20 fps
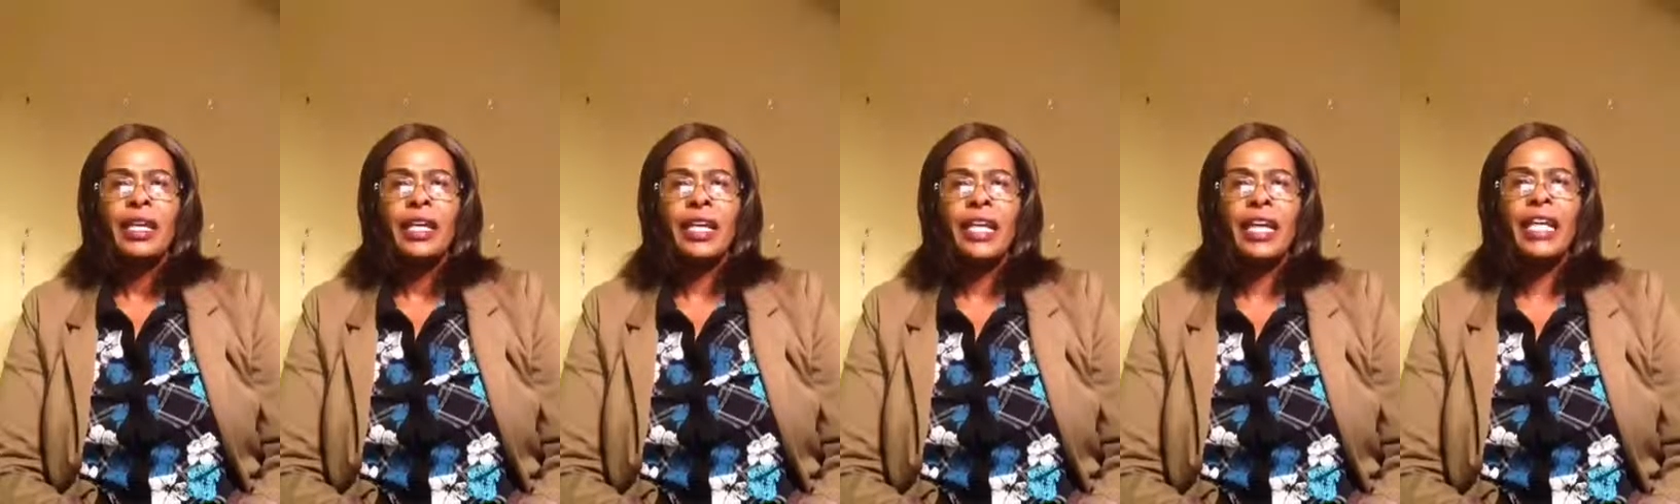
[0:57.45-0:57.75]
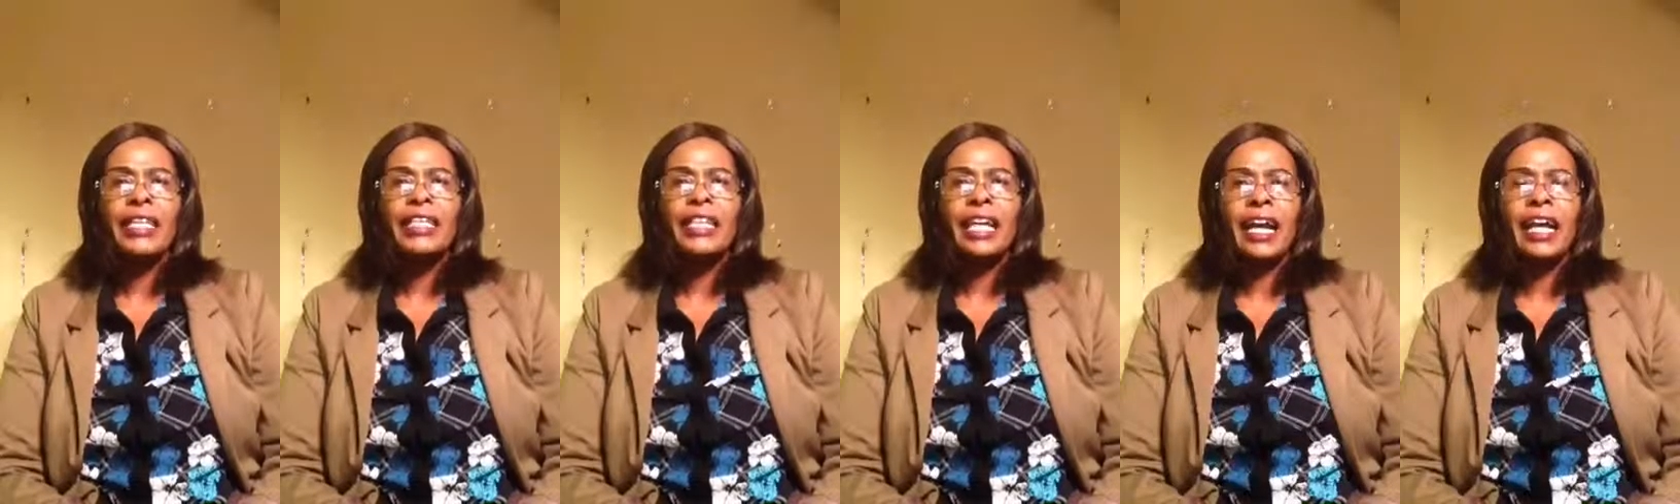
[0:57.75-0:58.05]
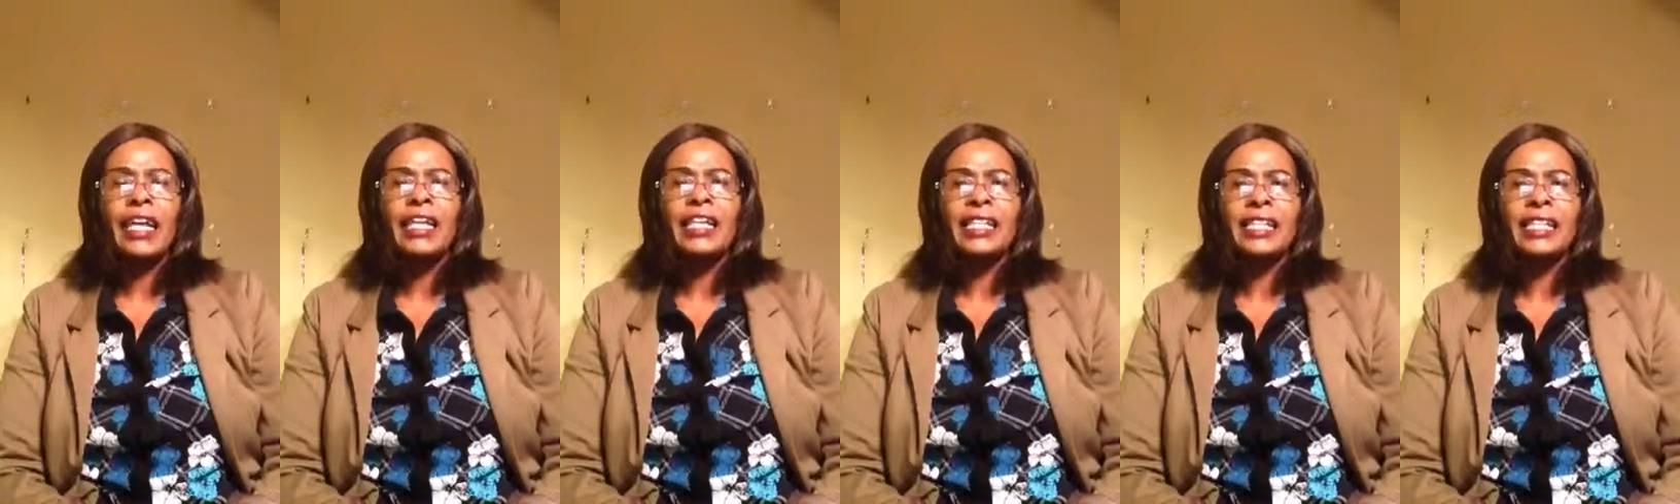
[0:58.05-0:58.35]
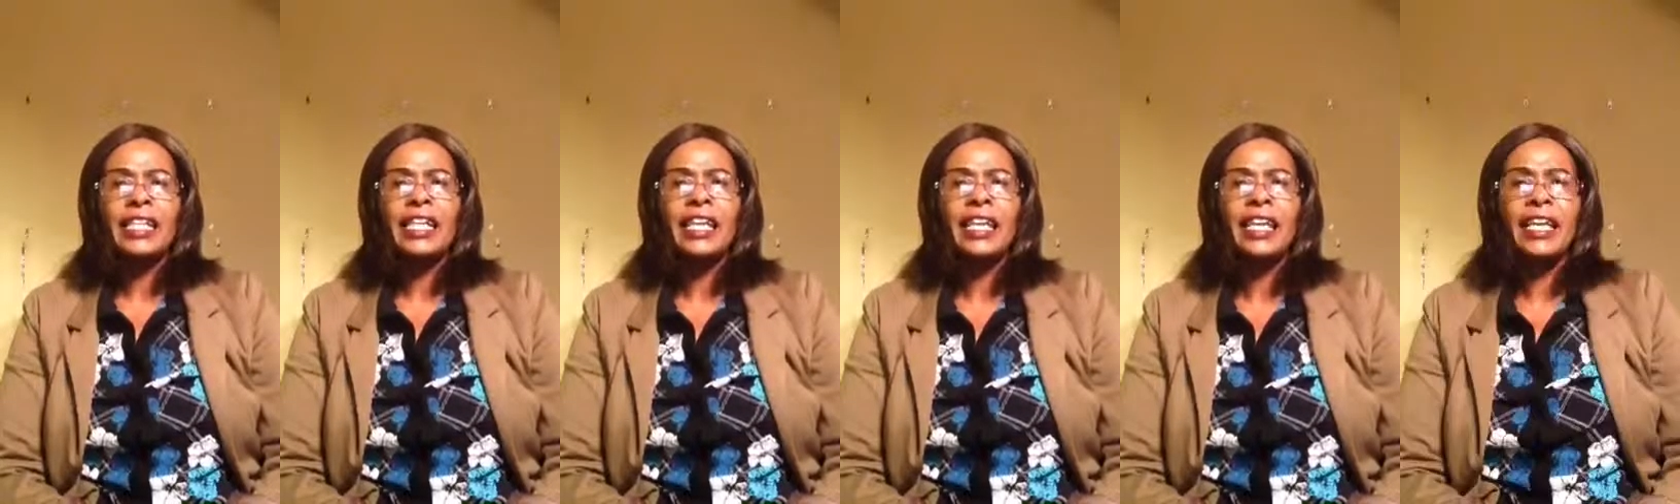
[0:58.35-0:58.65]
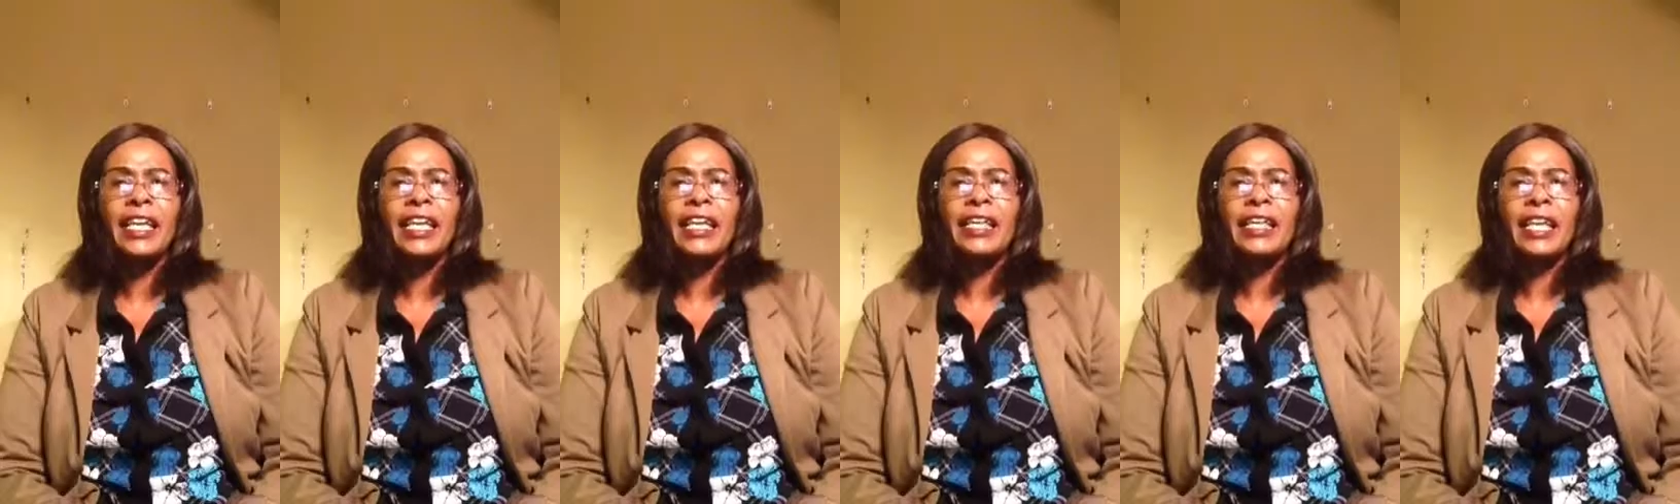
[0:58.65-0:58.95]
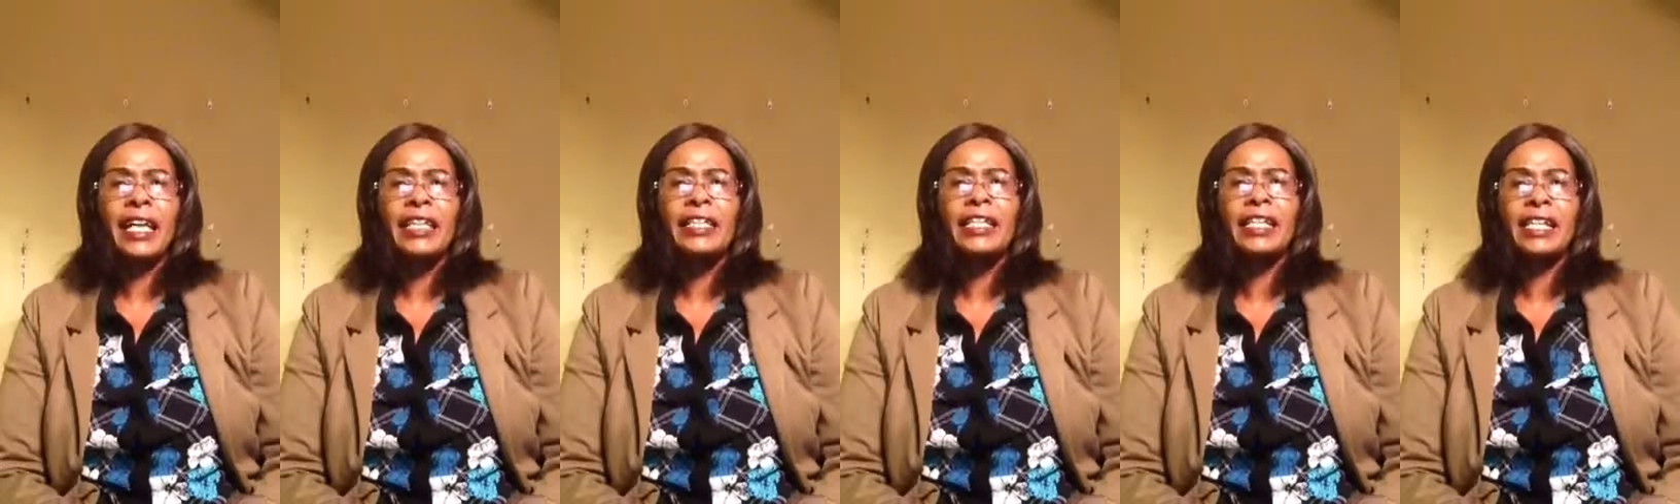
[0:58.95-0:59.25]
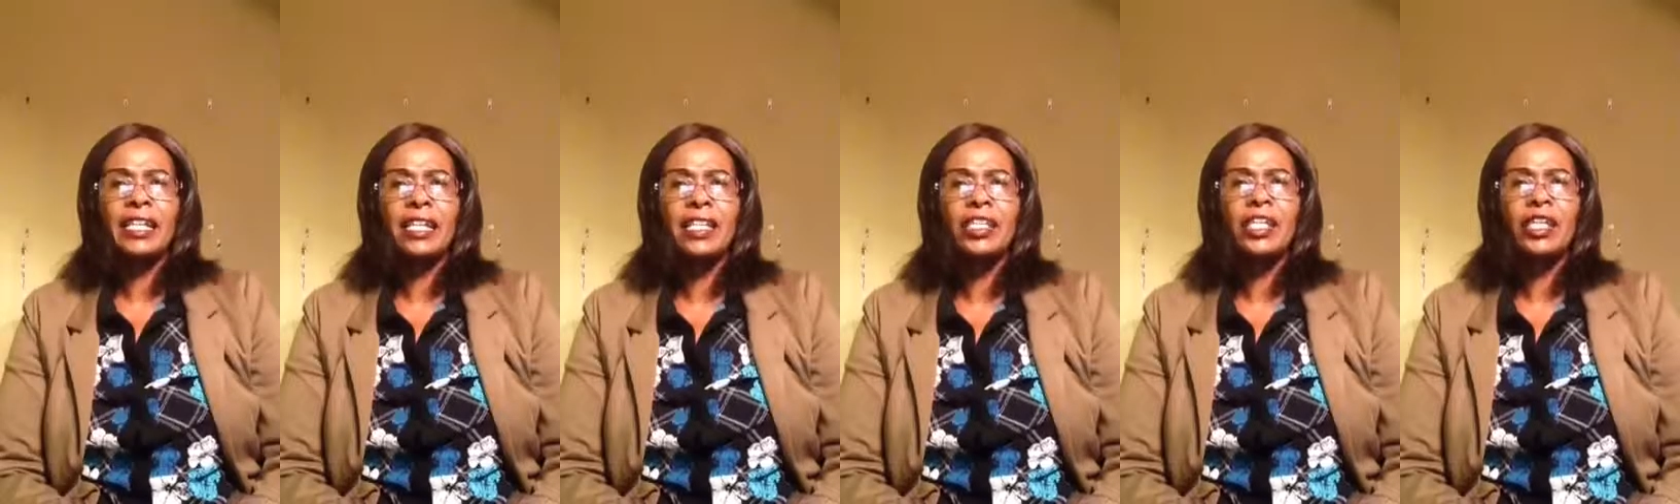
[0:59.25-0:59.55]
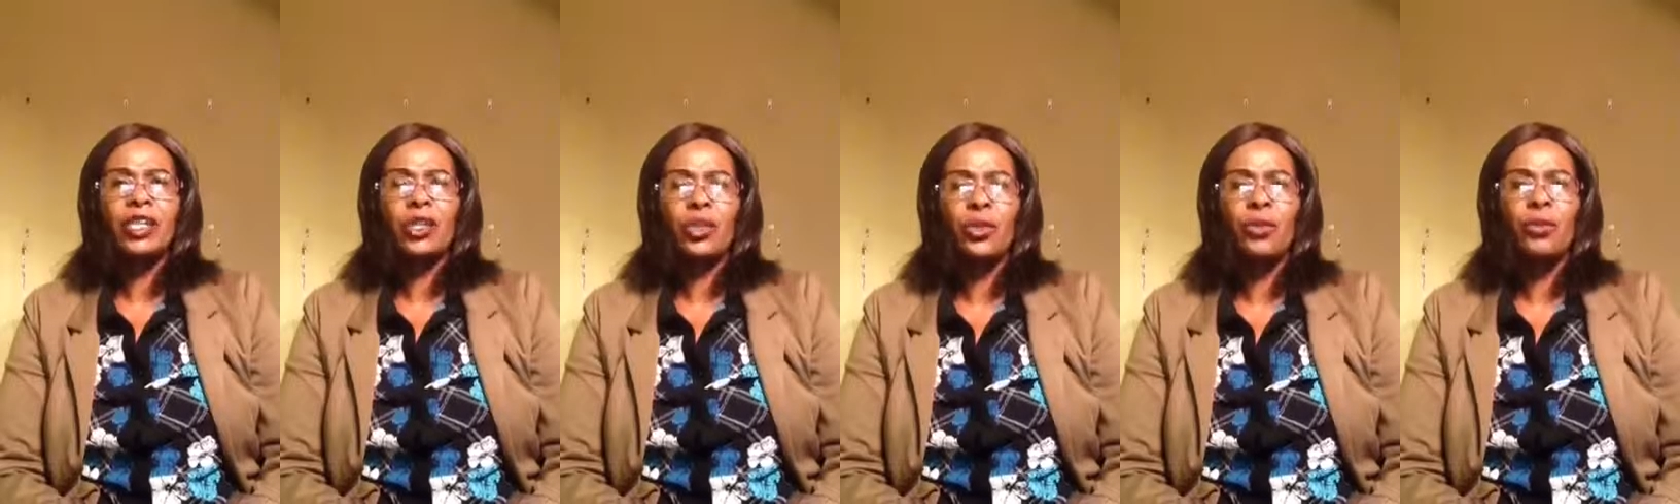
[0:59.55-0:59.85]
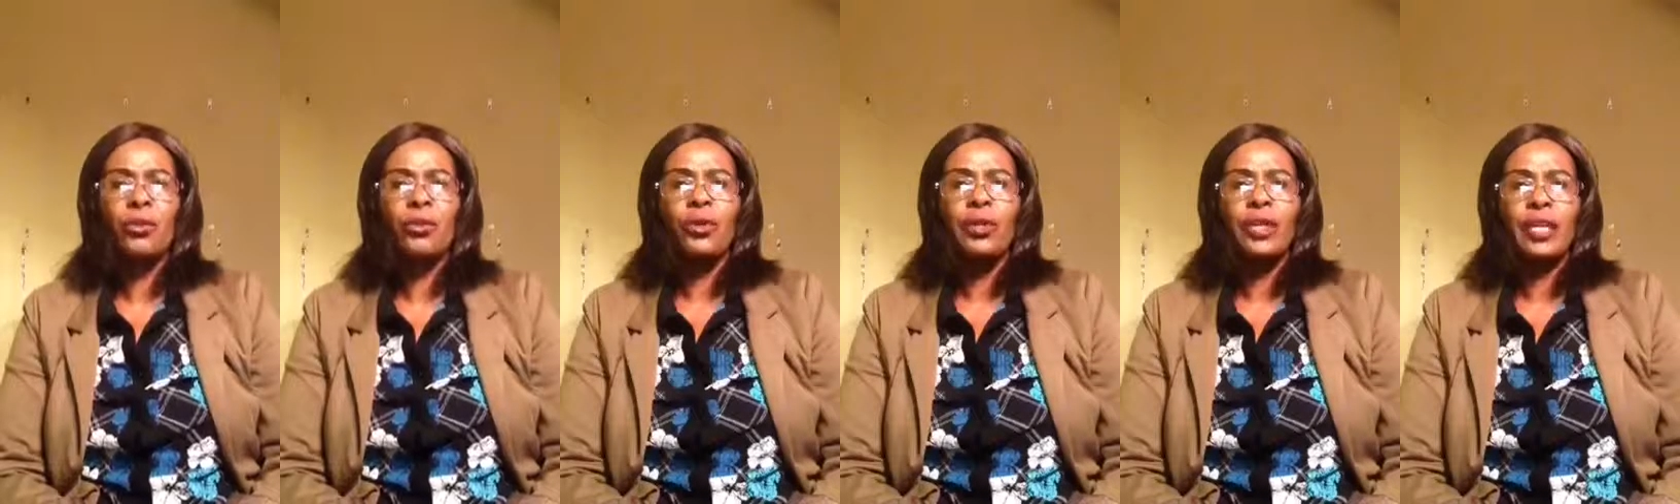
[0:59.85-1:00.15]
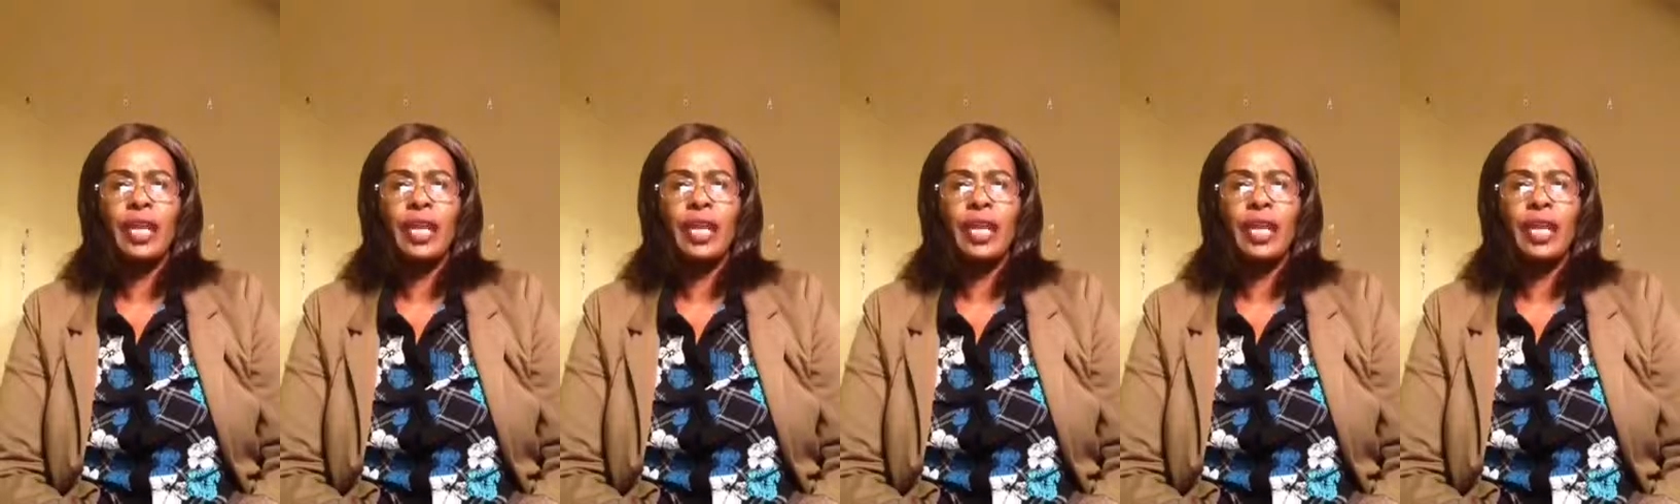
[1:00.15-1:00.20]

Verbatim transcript: Greater is he that is in you